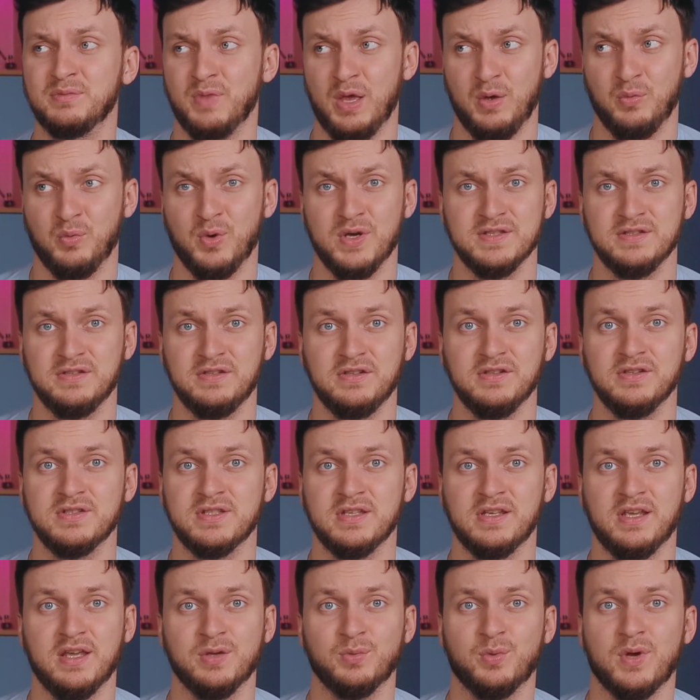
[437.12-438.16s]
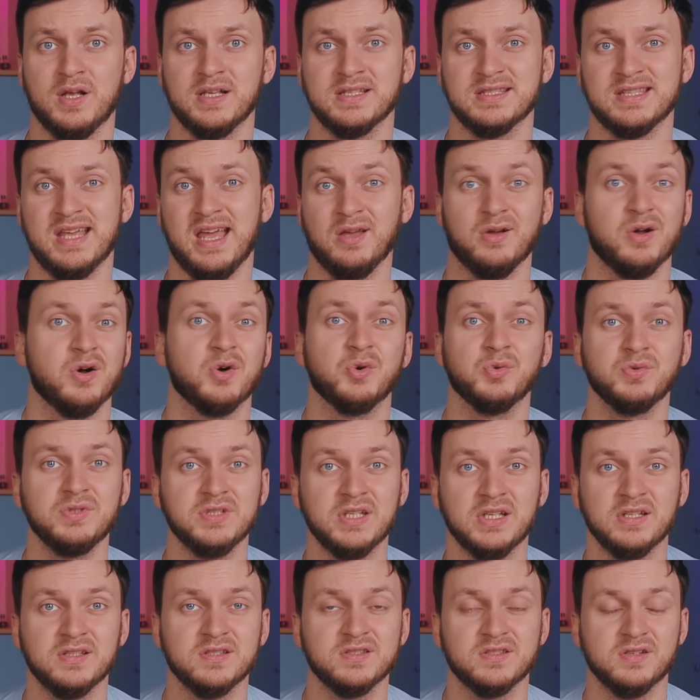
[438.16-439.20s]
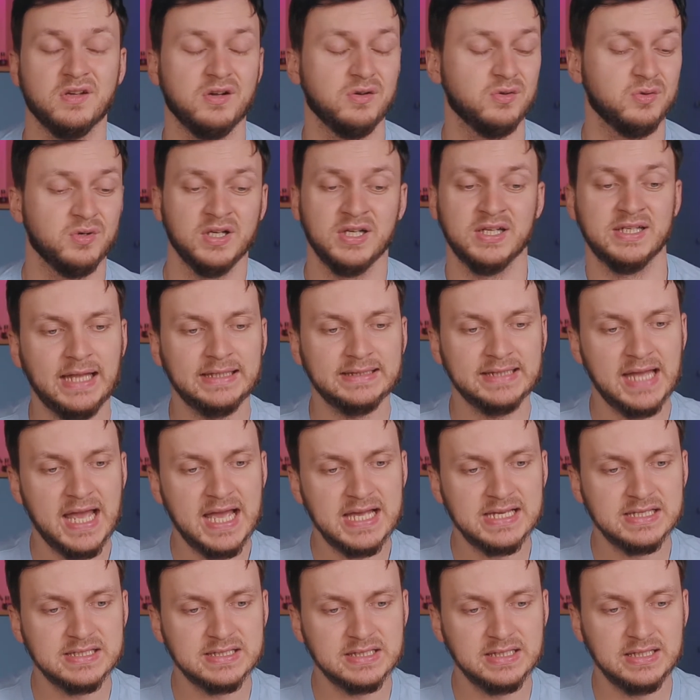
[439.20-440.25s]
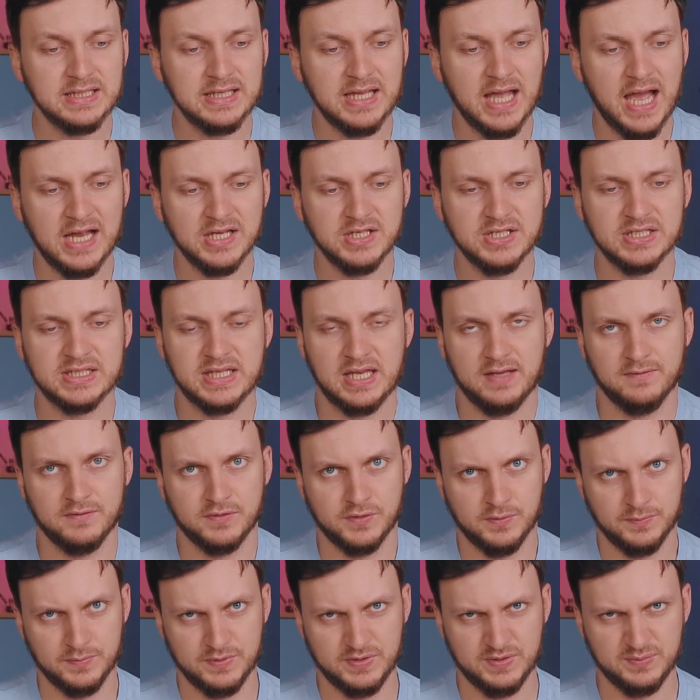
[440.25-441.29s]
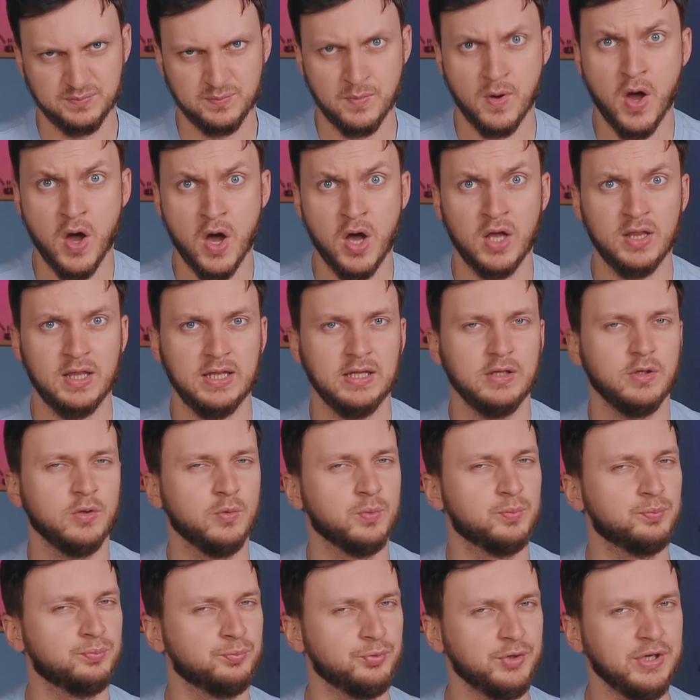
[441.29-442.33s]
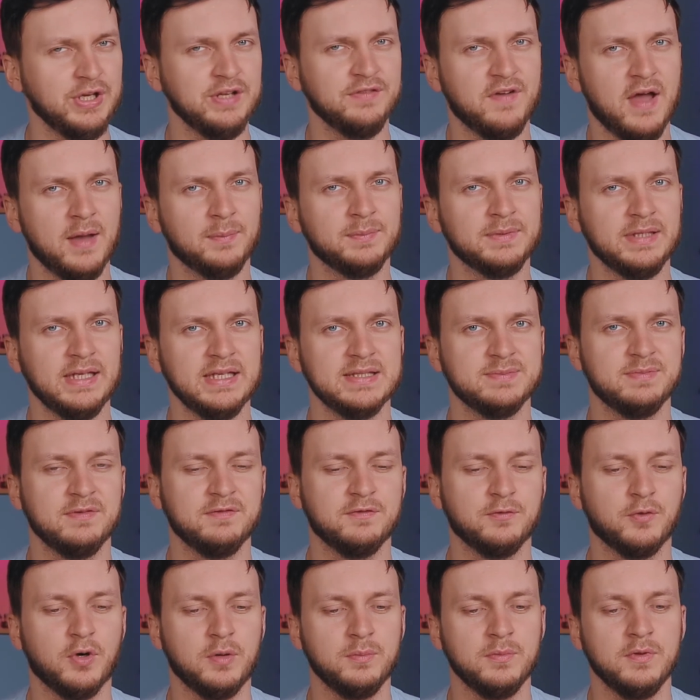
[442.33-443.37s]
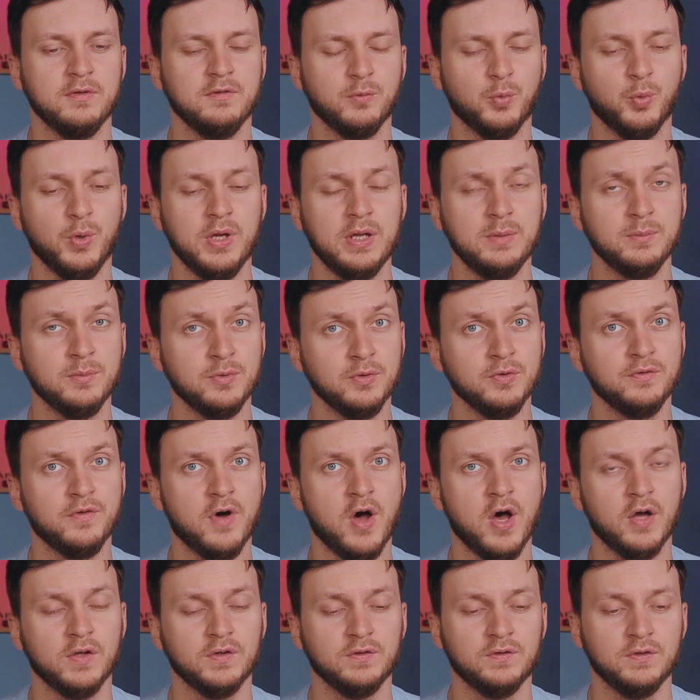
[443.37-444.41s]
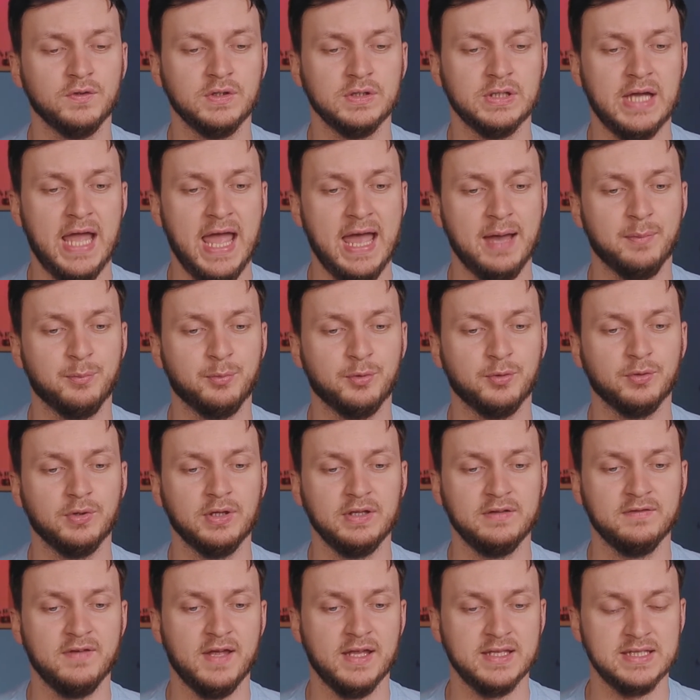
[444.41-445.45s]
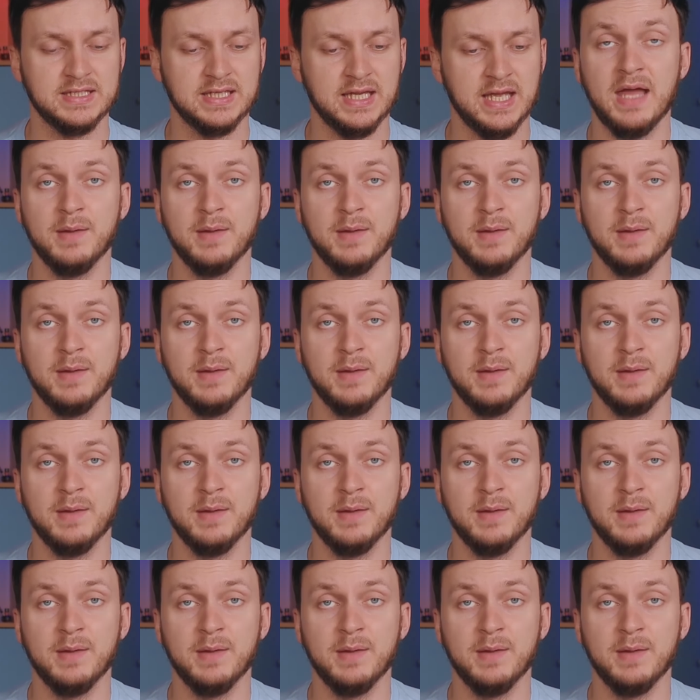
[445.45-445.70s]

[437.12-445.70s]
I wasn't using it whilst I owned it, so. And lastly, I just have some small, like, brief updates before we move on to the Apple event.